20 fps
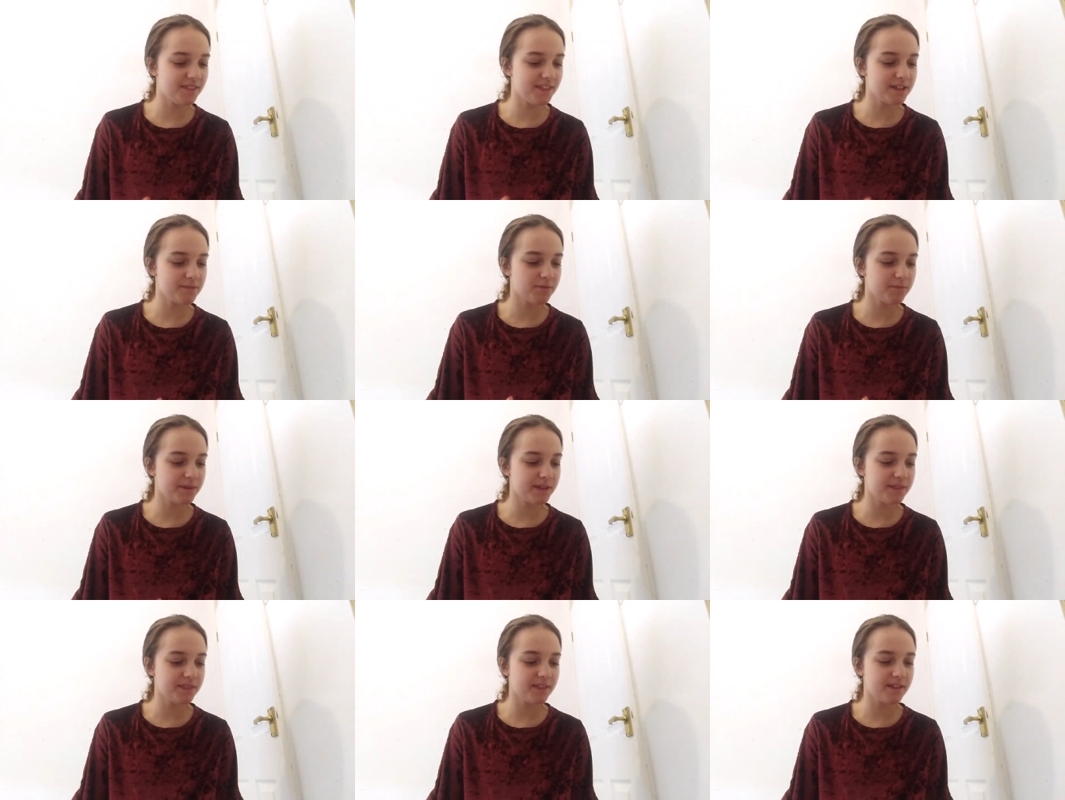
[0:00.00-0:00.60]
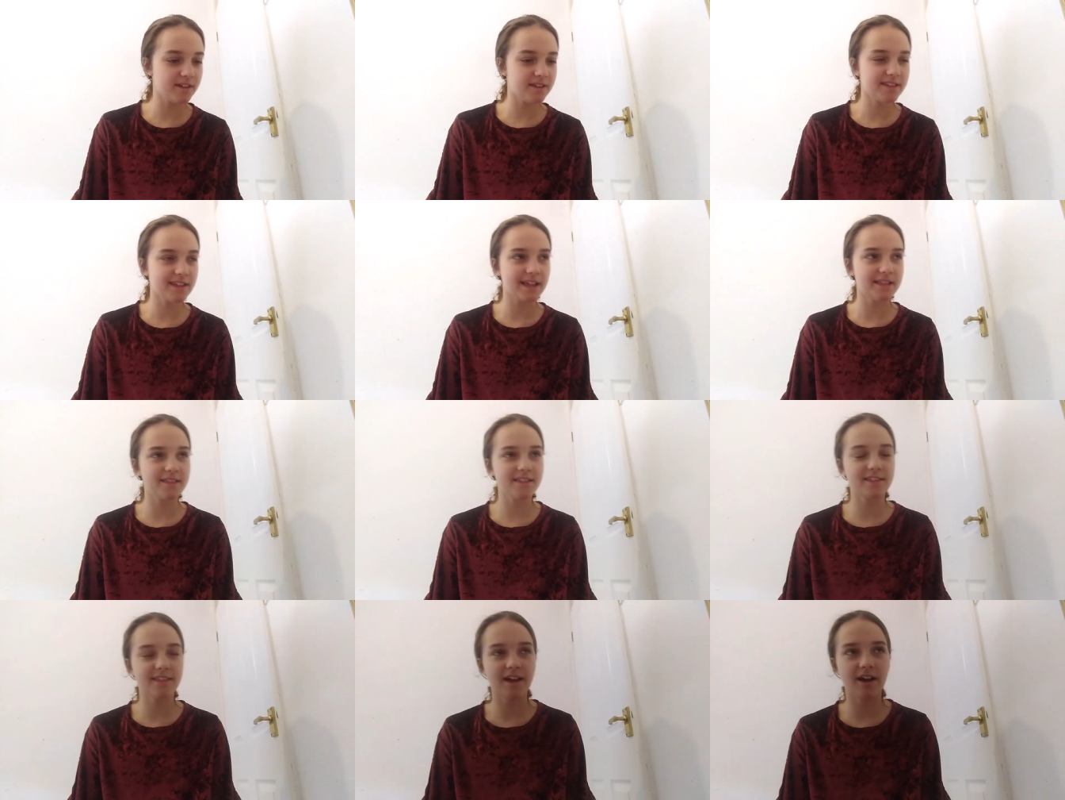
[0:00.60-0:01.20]
That's probably the
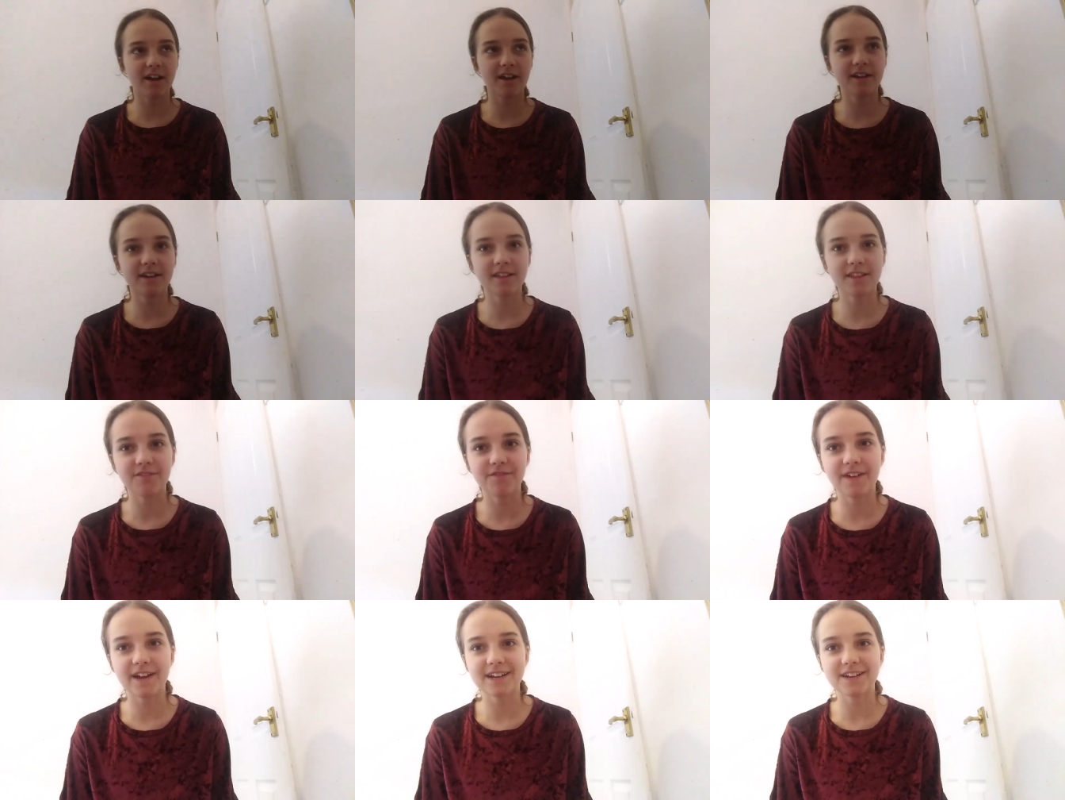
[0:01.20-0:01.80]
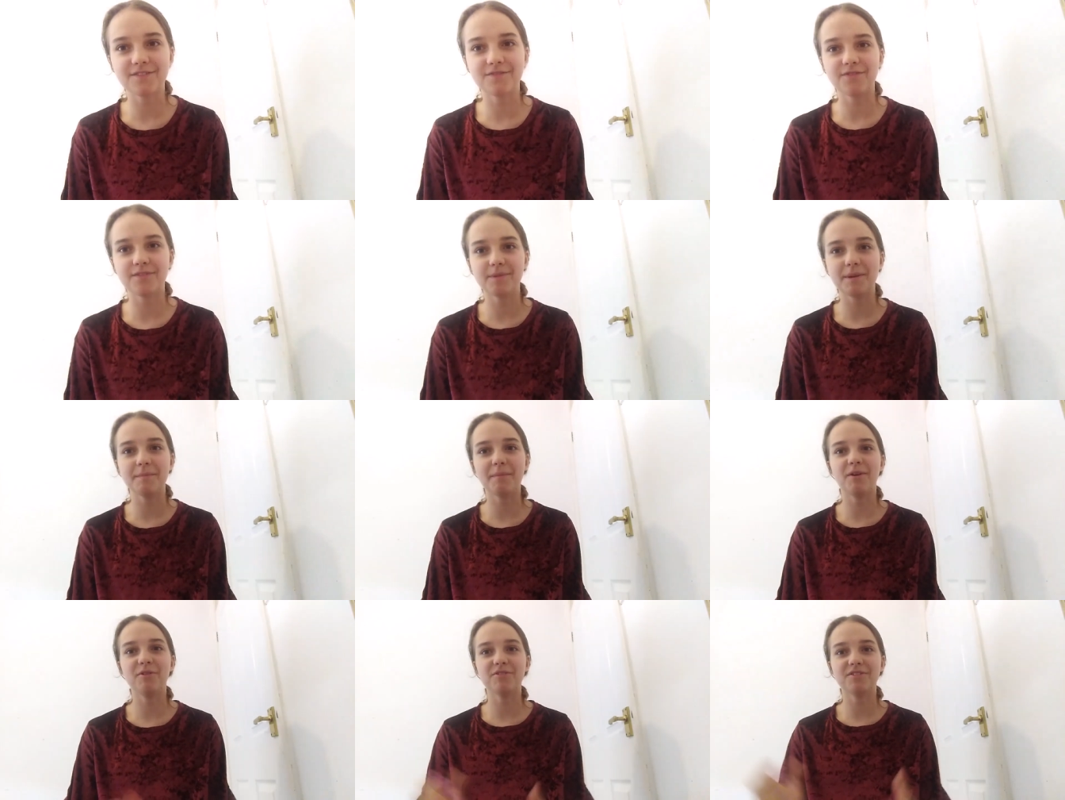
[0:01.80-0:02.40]
sense that is effective for
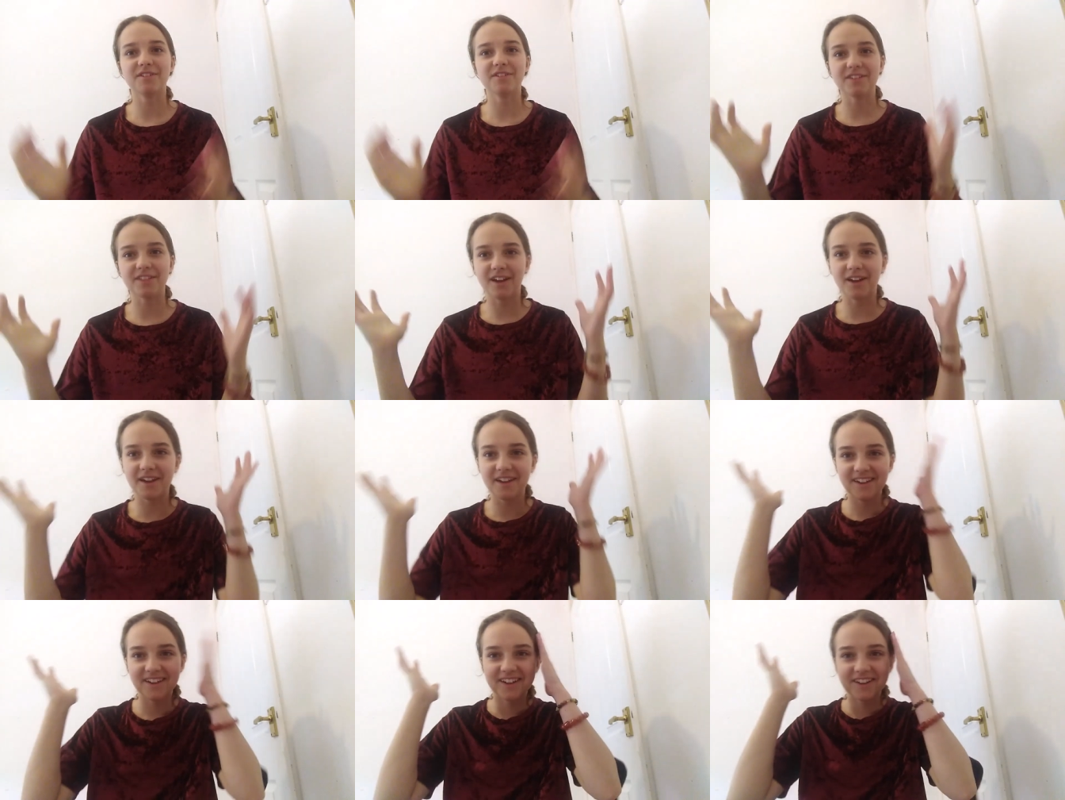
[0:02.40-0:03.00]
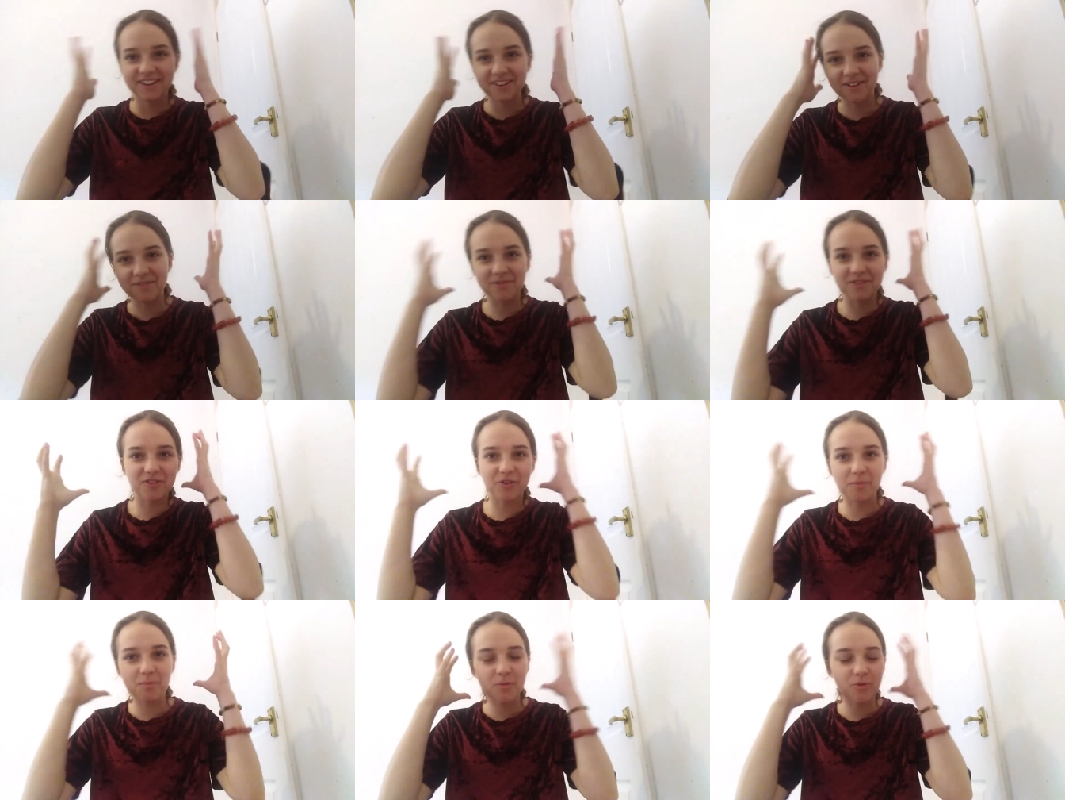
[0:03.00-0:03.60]
me most because I don't
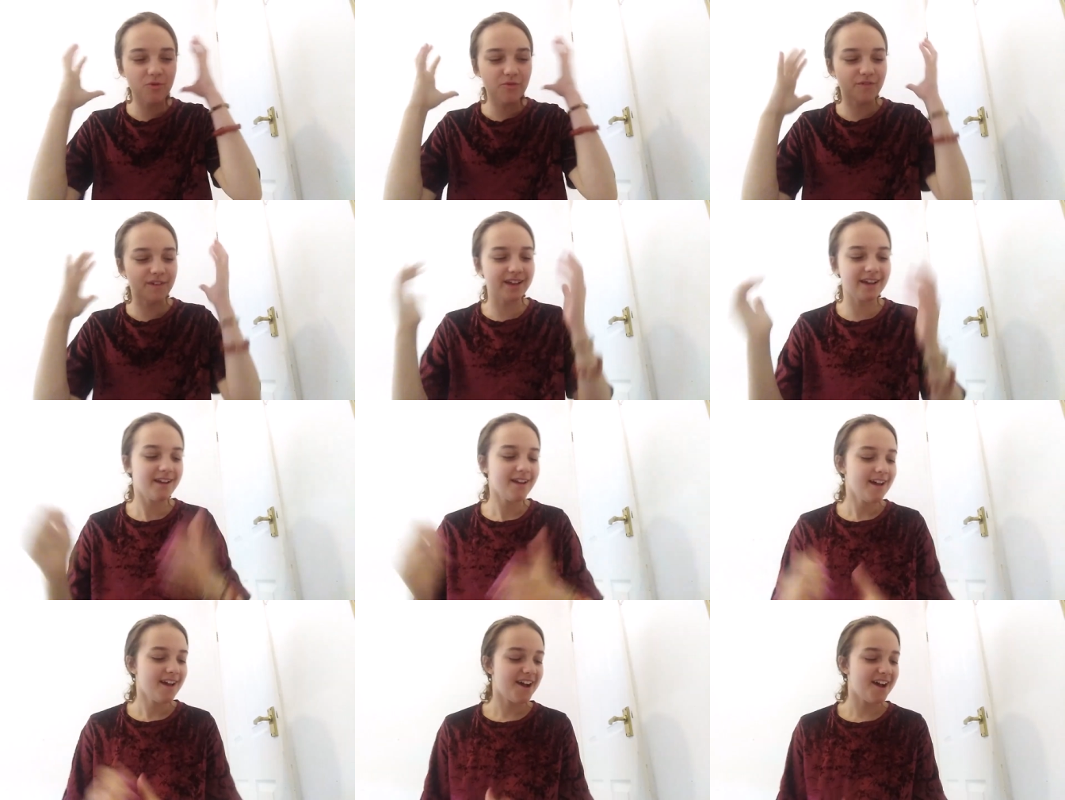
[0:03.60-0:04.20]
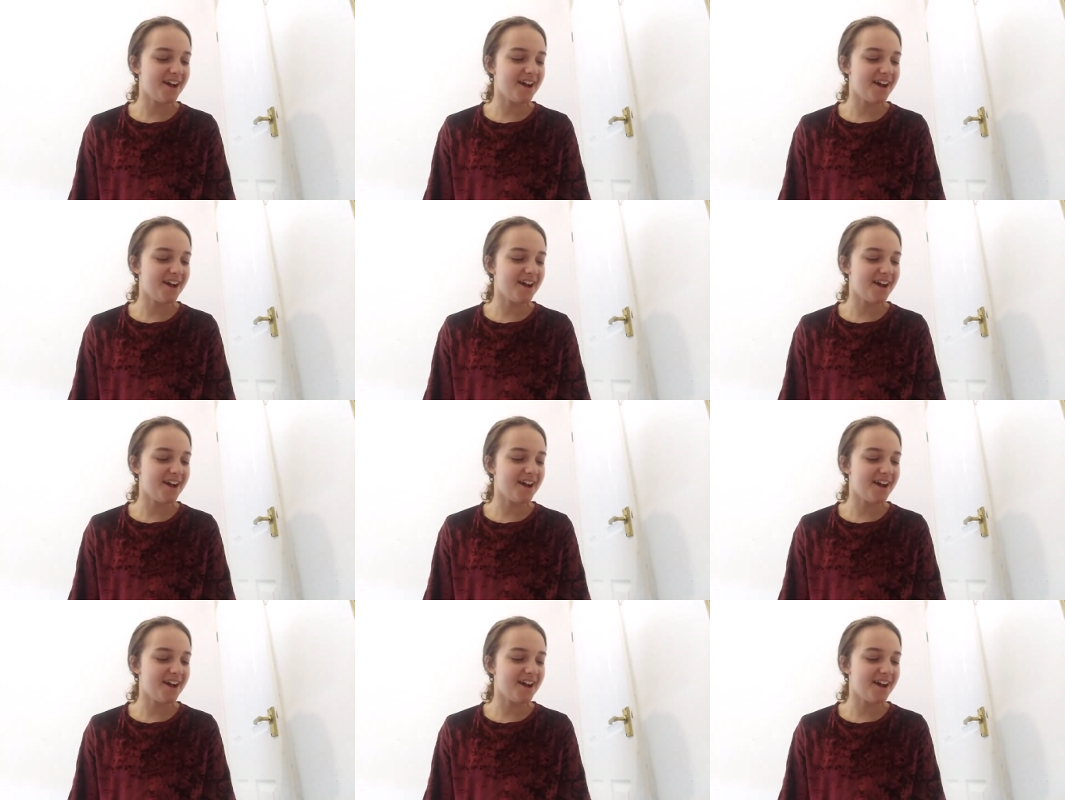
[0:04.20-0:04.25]
stop moving.